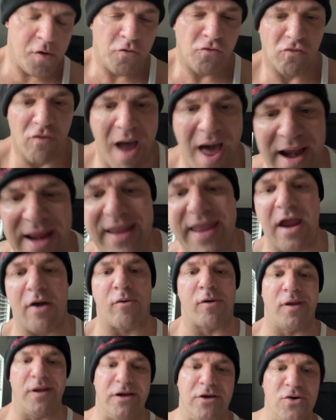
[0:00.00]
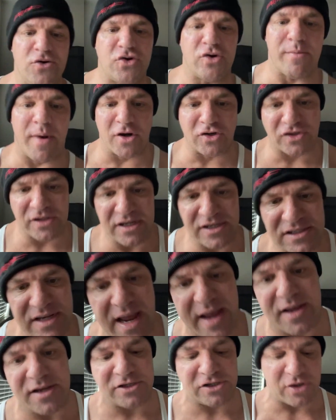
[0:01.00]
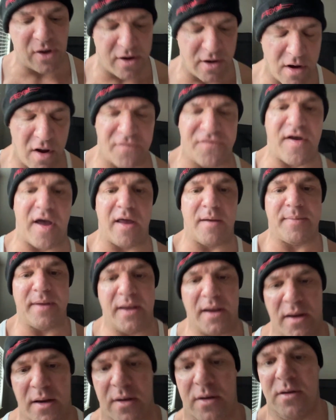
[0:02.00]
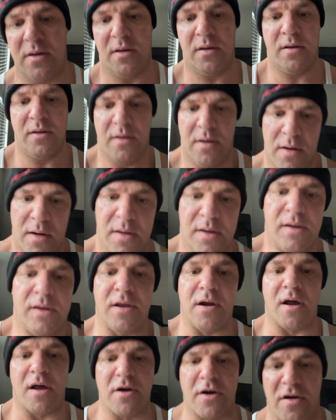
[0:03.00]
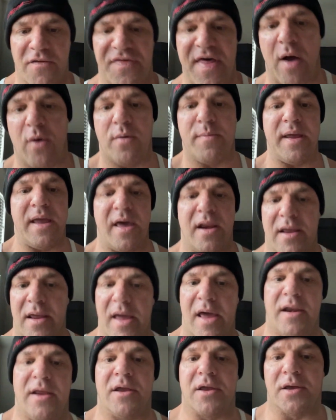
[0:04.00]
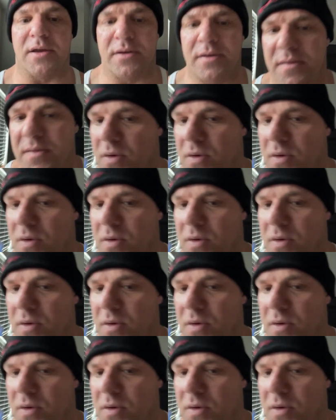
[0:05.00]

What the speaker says: Ronnie can't really do too much these days, so I don't know if I'd be, I don't know if that would be any good.